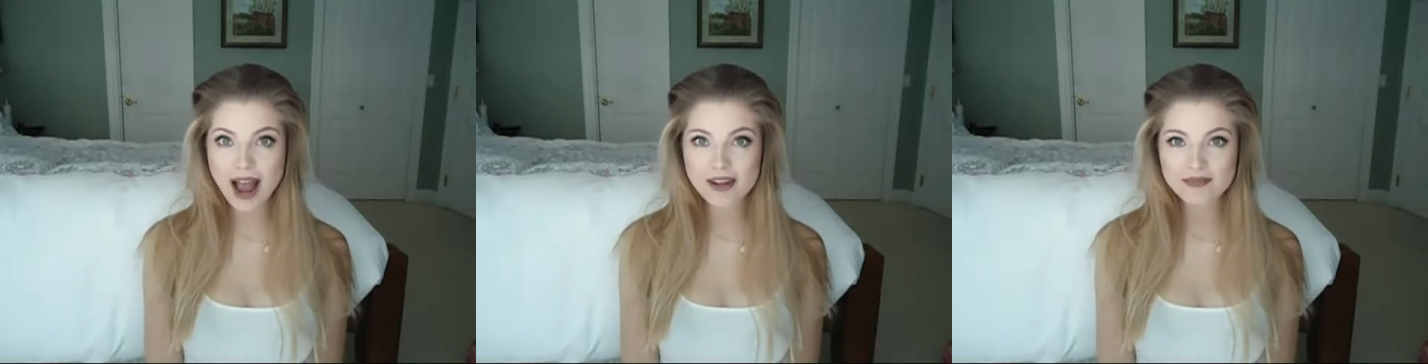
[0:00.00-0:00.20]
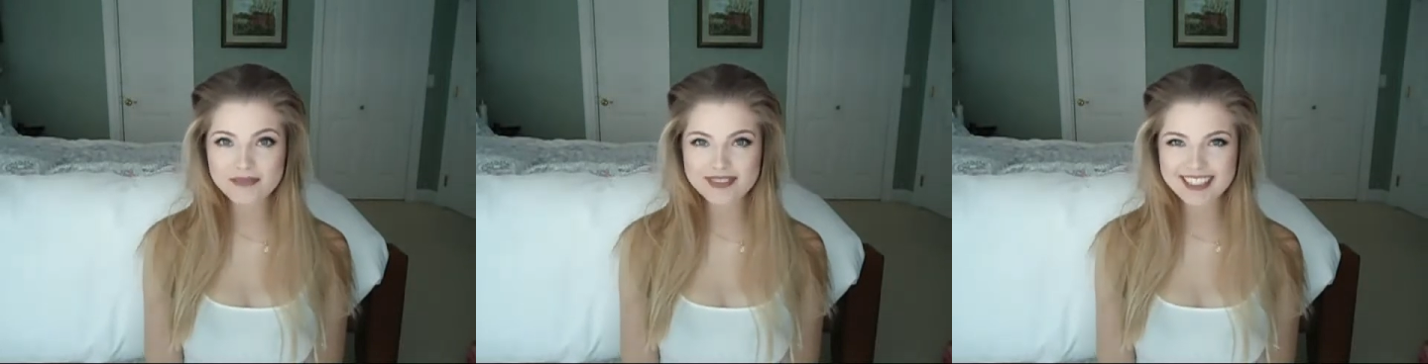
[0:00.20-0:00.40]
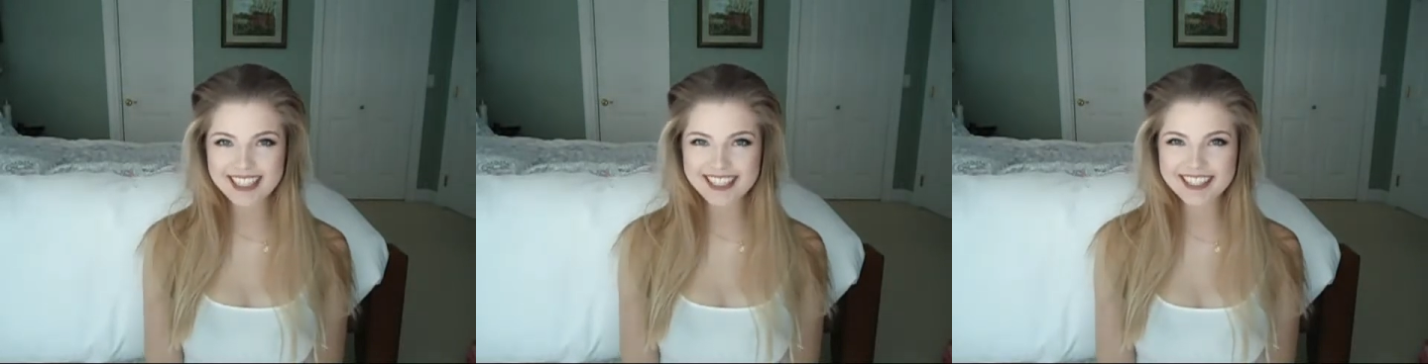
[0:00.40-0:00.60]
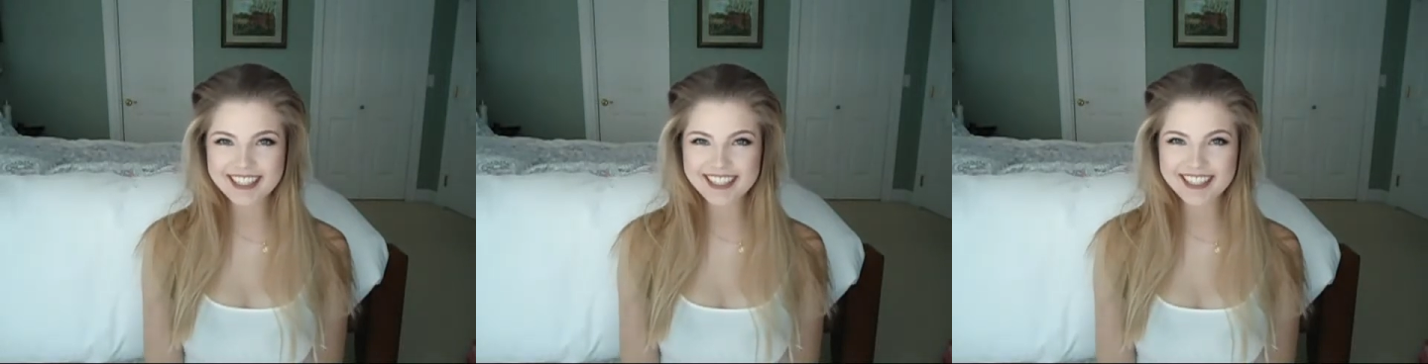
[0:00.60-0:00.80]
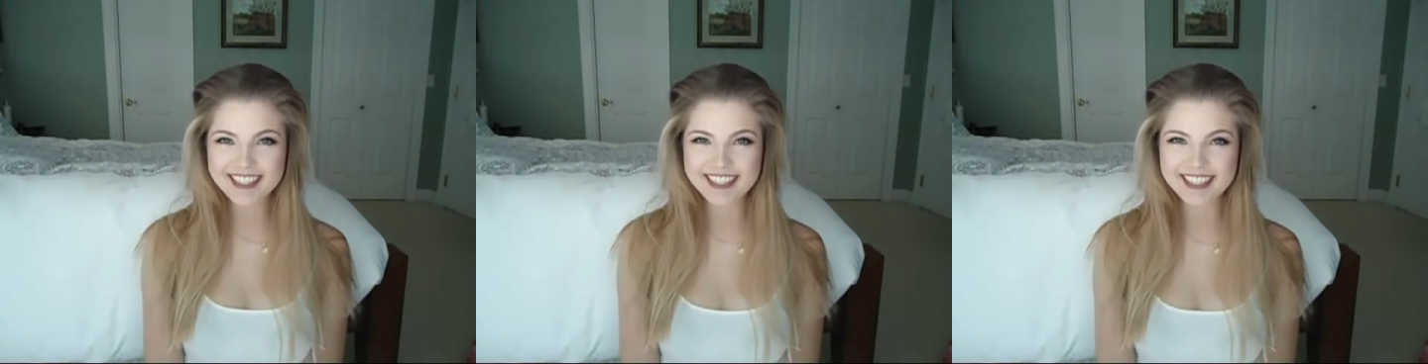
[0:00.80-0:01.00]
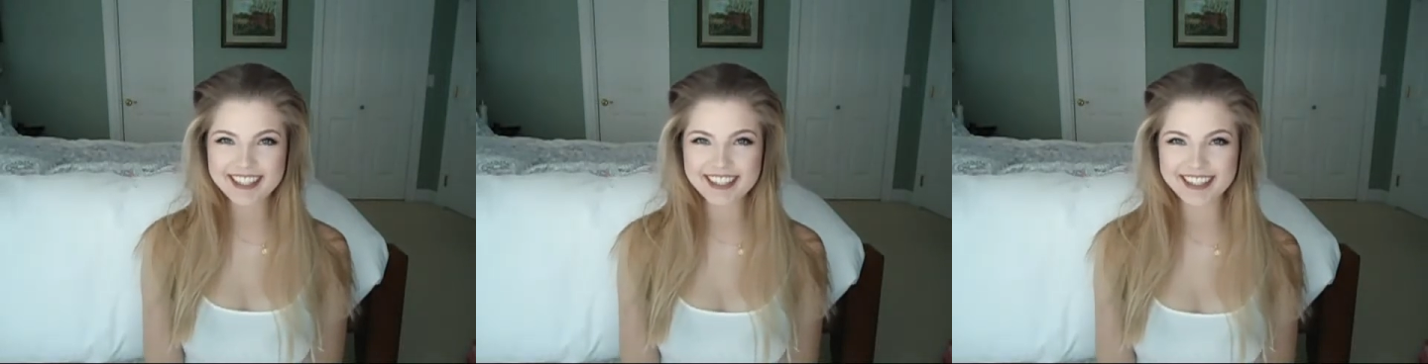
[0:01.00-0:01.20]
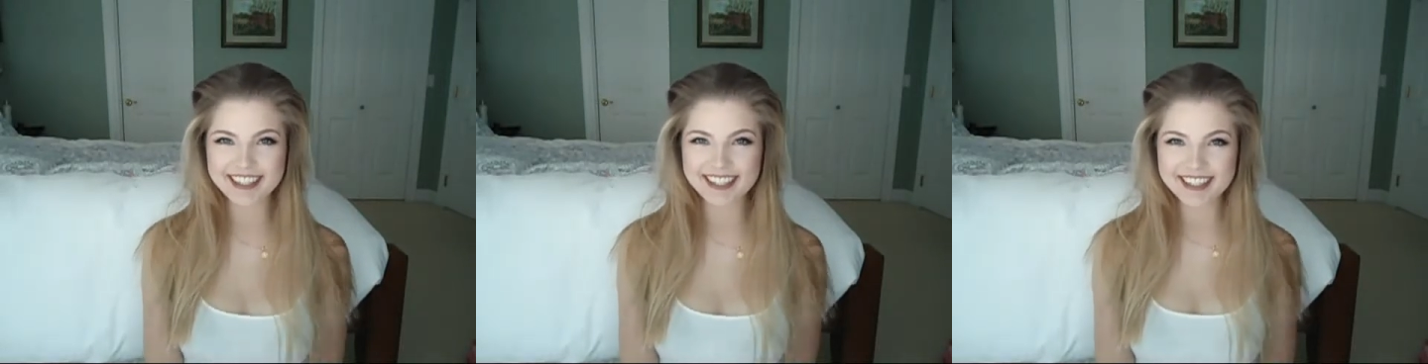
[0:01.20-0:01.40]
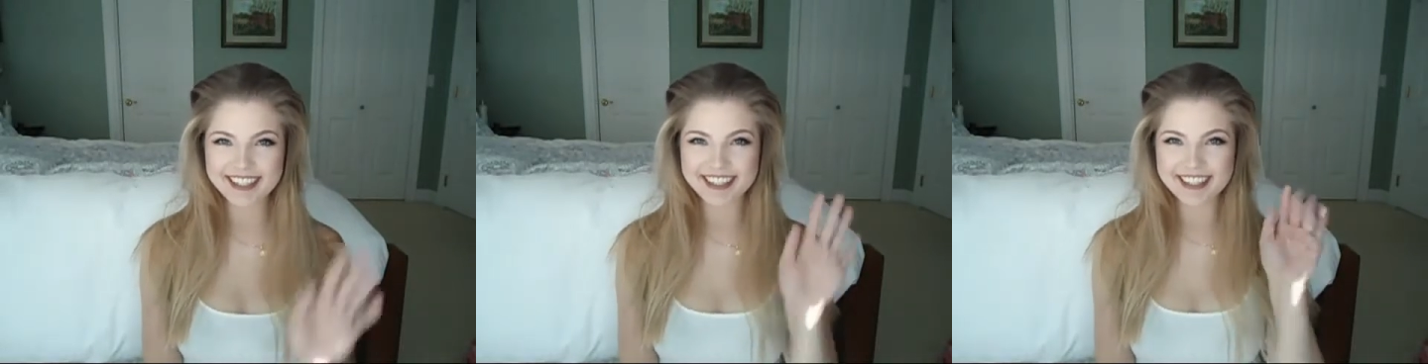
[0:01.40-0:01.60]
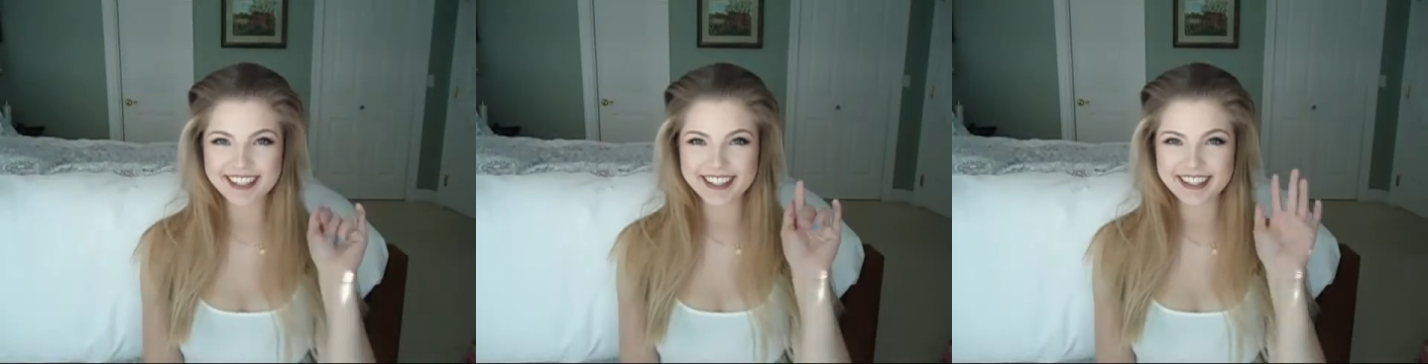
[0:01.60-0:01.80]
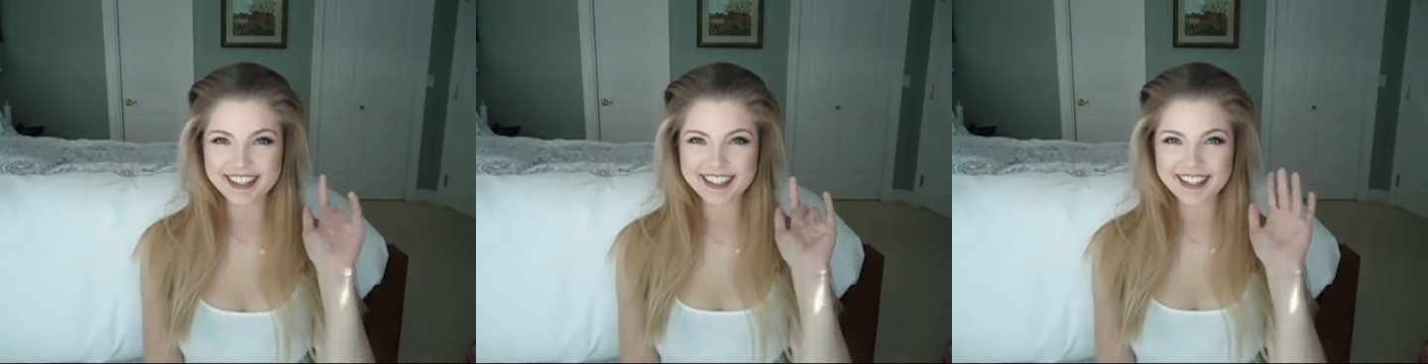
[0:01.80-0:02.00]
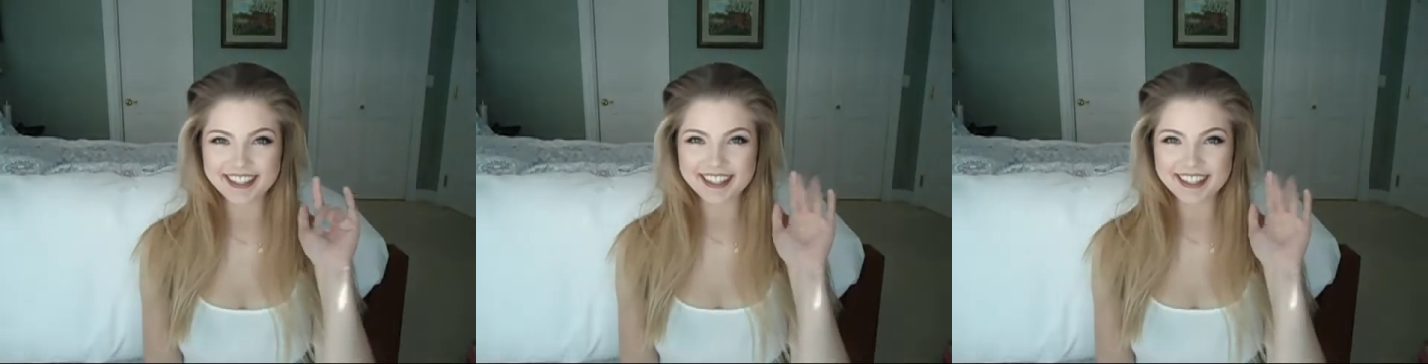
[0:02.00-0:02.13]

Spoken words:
reality, but it's really pretty.